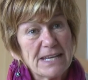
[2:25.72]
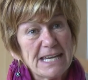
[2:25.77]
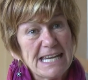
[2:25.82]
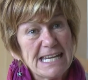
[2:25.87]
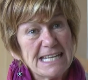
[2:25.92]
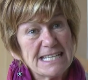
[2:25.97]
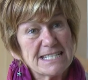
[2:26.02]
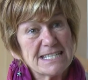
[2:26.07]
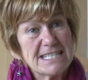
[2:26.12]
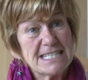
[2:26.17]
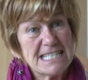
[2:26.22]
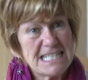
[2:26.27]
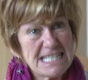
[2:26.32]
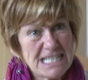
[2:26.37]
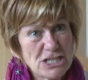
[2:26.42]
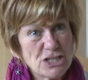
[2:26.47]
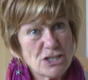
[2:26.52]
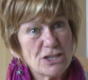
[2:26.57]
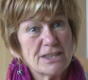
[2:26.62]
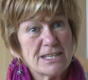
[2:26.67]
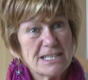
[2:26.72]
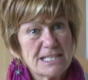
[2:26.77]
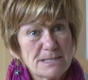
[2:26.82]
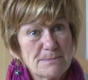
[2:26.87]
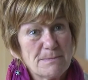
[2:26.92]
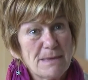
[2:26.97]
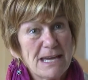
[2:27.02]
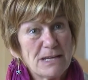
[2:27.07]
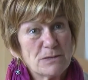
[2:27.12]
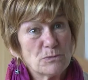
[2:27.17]
it's a decision that's
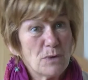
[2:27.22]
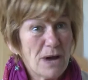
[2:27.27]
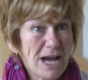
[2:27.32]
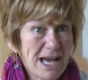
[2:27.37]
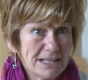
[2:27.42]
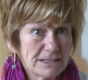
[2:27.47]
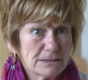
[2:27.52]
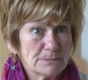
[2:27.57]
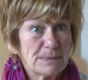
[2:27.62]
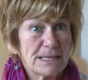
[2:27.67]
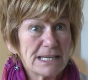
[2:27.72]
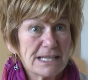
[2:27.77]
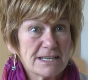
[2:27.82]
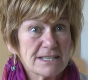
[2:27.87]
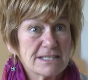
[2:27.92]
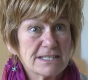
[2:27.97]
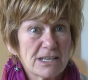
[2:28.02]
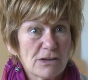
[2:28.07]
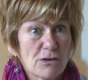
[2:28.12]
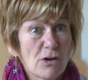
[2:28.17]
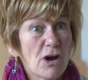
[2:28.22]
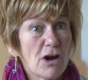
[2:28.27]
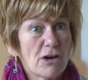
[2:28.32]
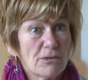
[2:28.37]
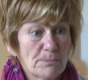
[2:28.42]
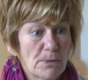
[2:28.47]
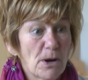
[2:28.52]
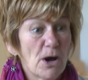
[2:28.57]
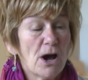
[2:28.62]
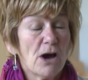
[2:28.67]
made well because there are
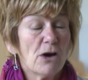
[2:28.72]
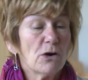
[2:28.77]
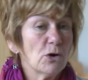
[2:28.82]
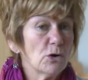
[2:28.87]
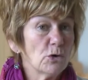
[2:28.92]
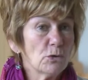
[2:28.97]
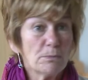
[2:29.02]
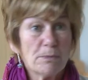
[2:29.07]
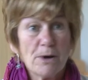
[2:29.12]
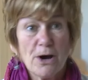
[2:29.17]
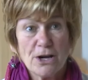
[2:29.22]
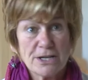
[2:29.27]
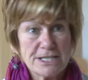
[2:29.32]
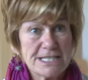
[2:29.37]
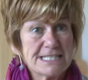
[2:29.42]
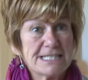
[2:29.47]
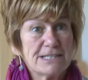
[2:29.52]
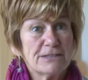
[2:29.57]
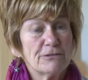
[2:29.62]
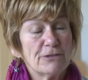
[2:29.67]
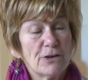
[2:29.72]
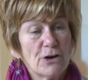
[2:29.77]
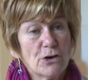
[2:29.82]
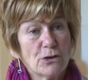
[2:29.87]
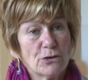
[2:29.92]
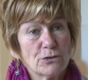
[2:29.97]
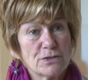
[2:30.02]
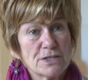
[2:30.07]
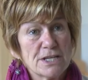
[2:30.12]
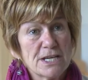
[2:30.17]
all parties
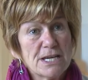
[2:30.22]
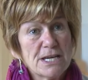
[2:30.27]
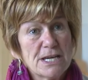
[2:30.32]
involved.